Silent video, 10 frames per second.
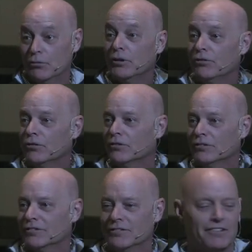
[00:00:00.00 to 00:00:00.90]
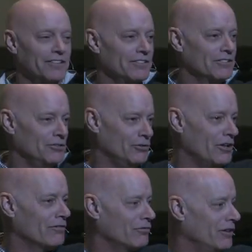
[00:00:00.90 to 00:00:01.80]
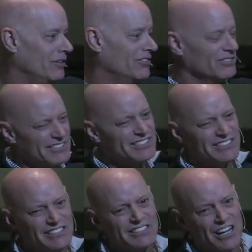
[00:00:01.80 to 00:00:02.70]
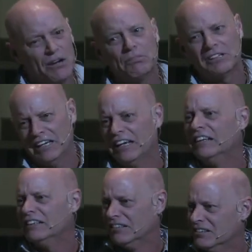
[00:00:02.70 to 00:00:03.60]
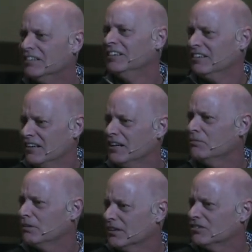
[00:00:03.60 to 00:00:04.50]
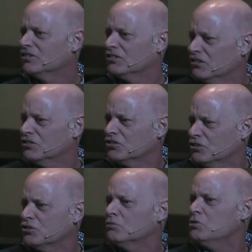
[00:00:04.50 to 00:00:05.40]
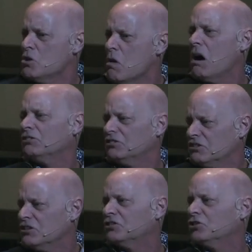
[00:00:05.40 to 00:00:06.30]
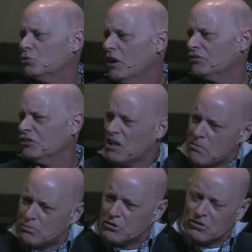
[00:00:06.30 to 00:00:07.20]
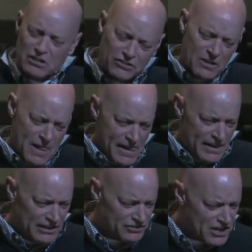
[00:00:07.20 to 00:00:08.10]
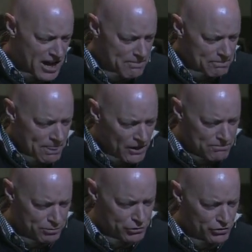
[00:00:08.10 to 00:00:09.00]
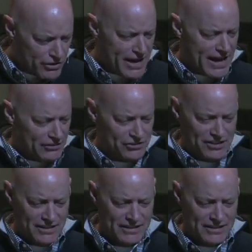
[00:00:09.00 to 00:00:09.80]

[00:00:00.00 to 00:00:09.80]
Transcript: Anyone ever use that phrase? It's, it's complicated, right? Because there's, there's, there's some nuances in the situation. It's not pure this, it's not pure that.